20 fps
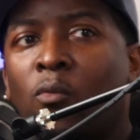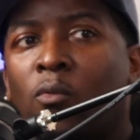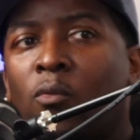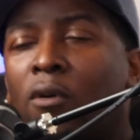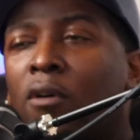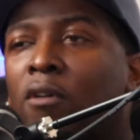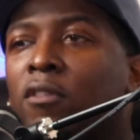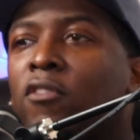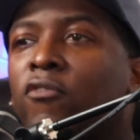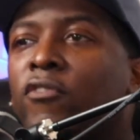
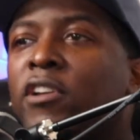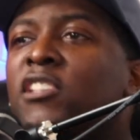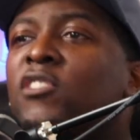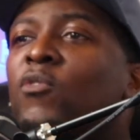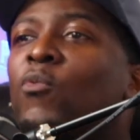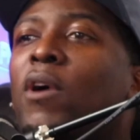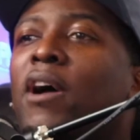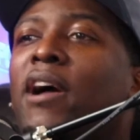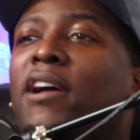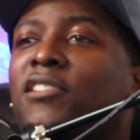Well, the
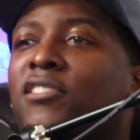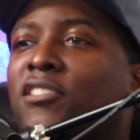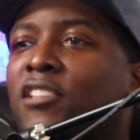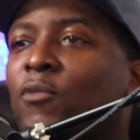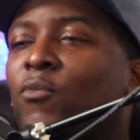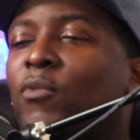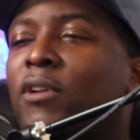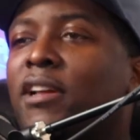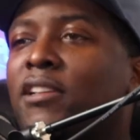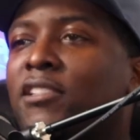reason why I said
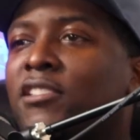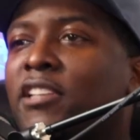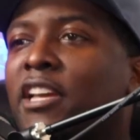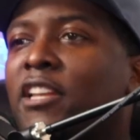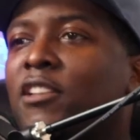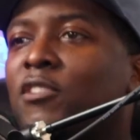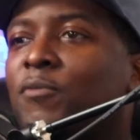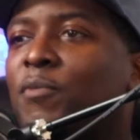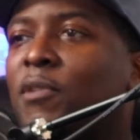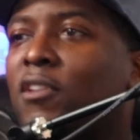what I said
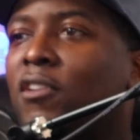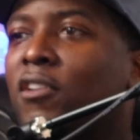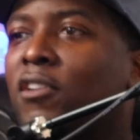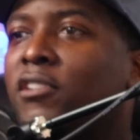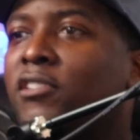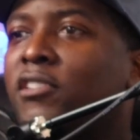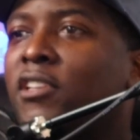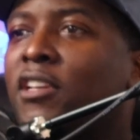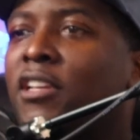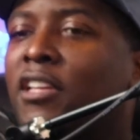16, is
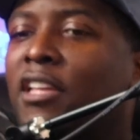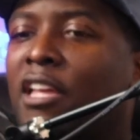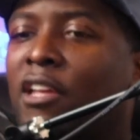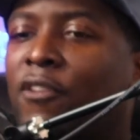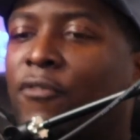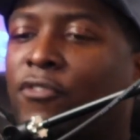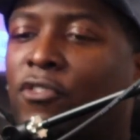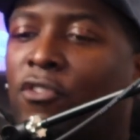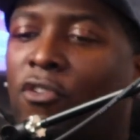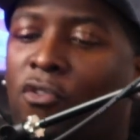because, like,
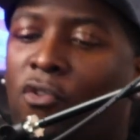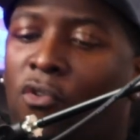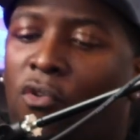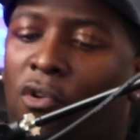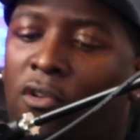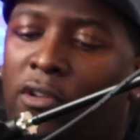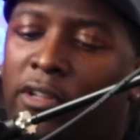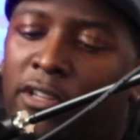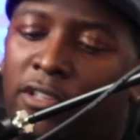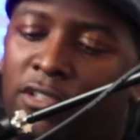if you're
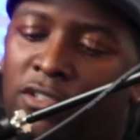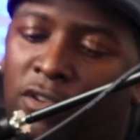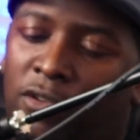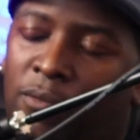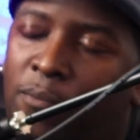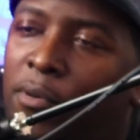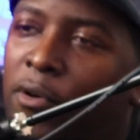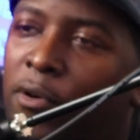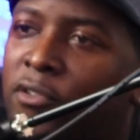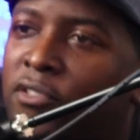calling a
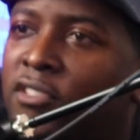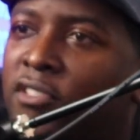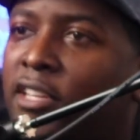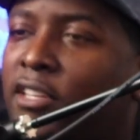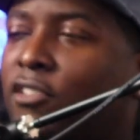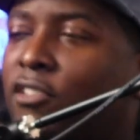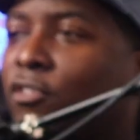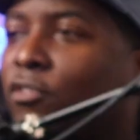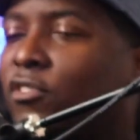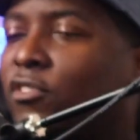certain person at
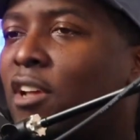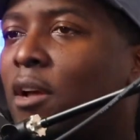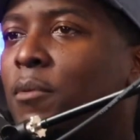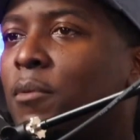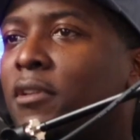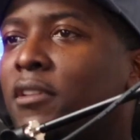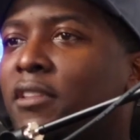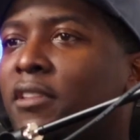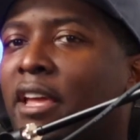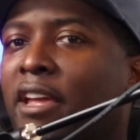a certain time of
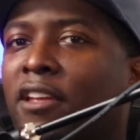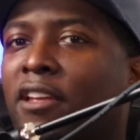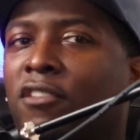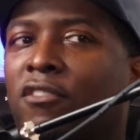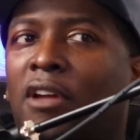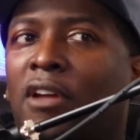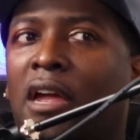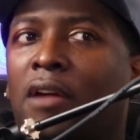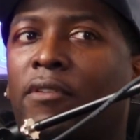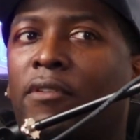the day and
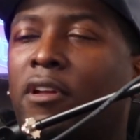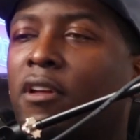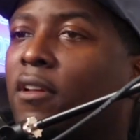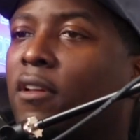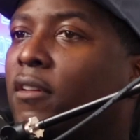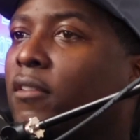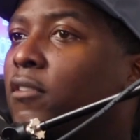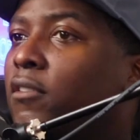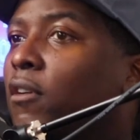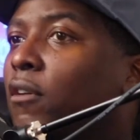you're having,
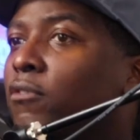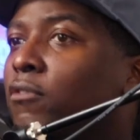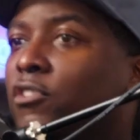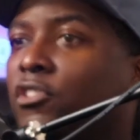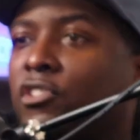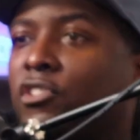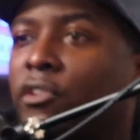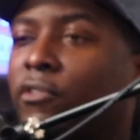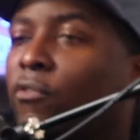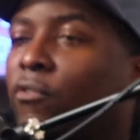you know,
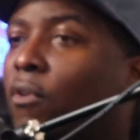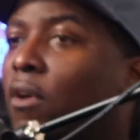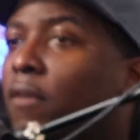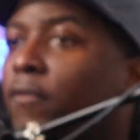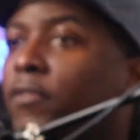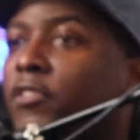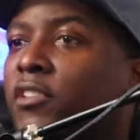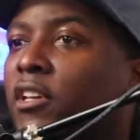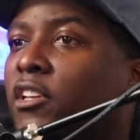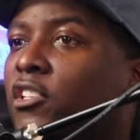just general
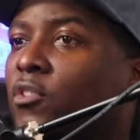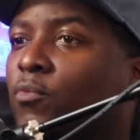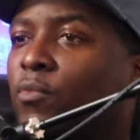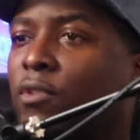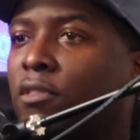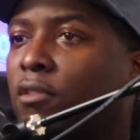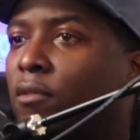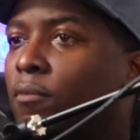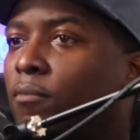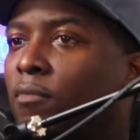conversation
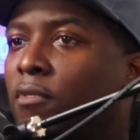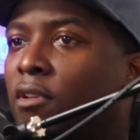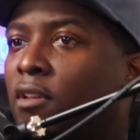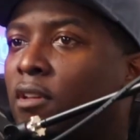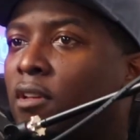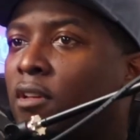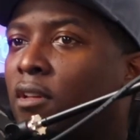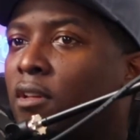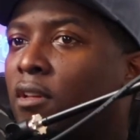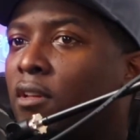with them,
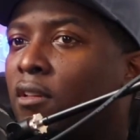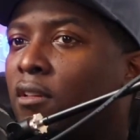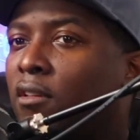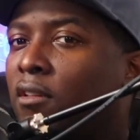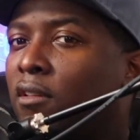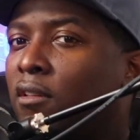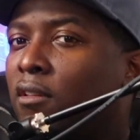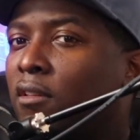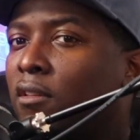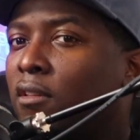
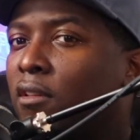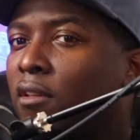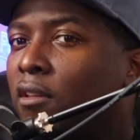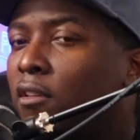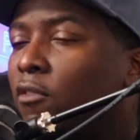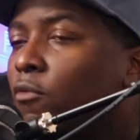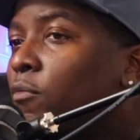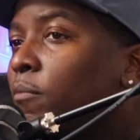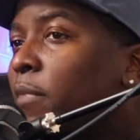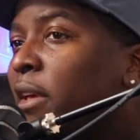
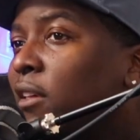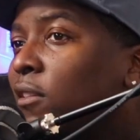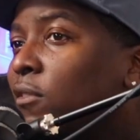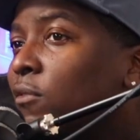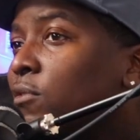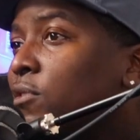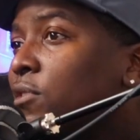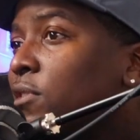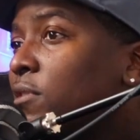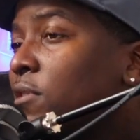it would make
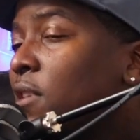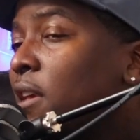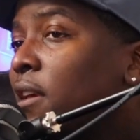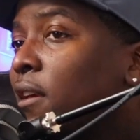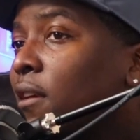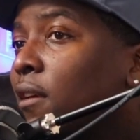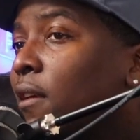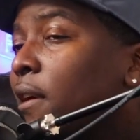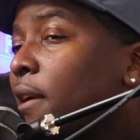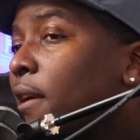you
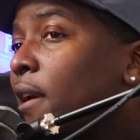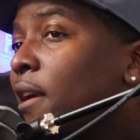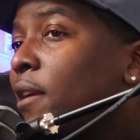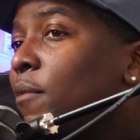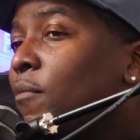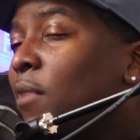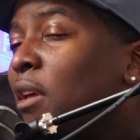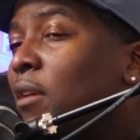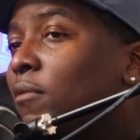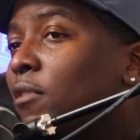think, like, hey,
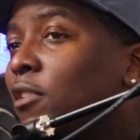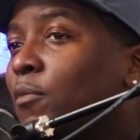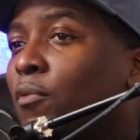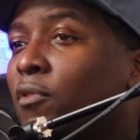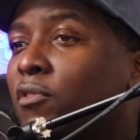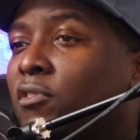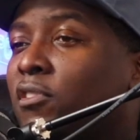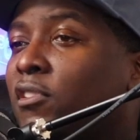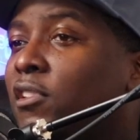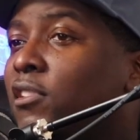mate, this
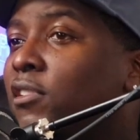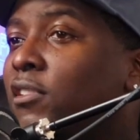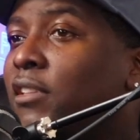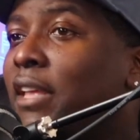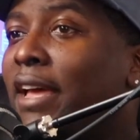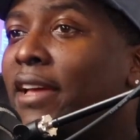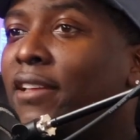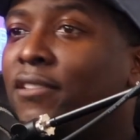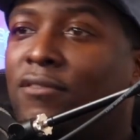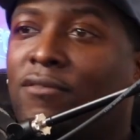person isn't
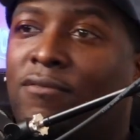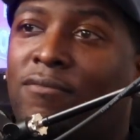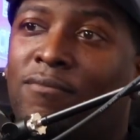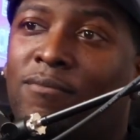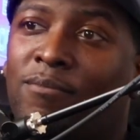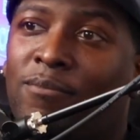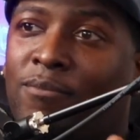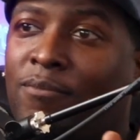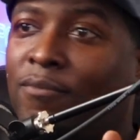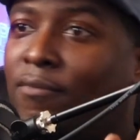at
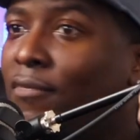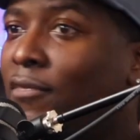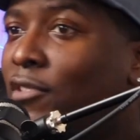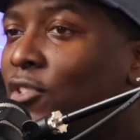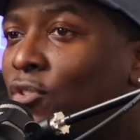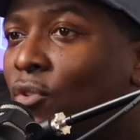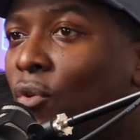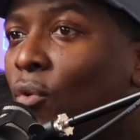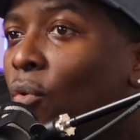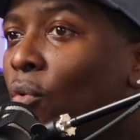
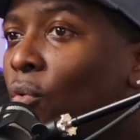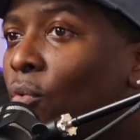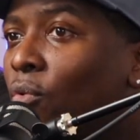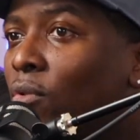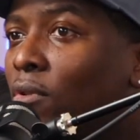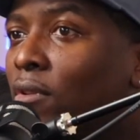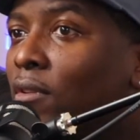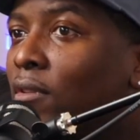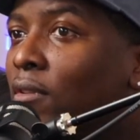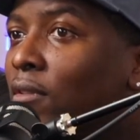school.
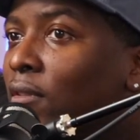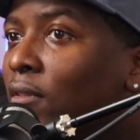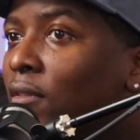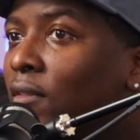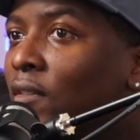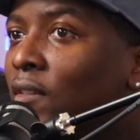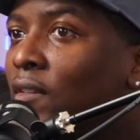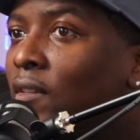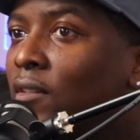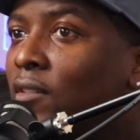
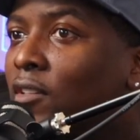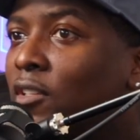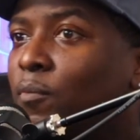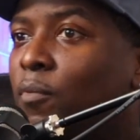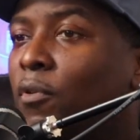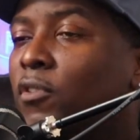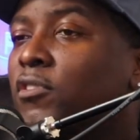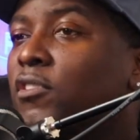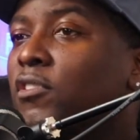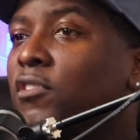This
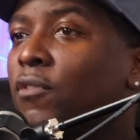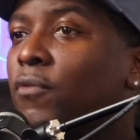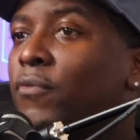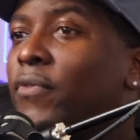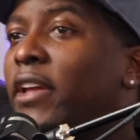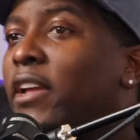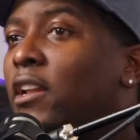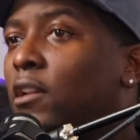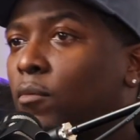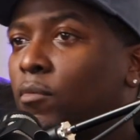person's
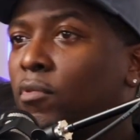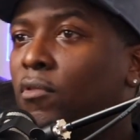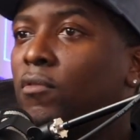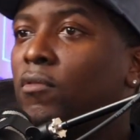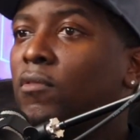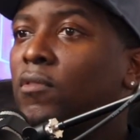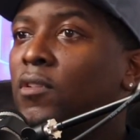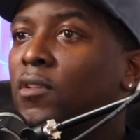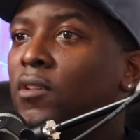available.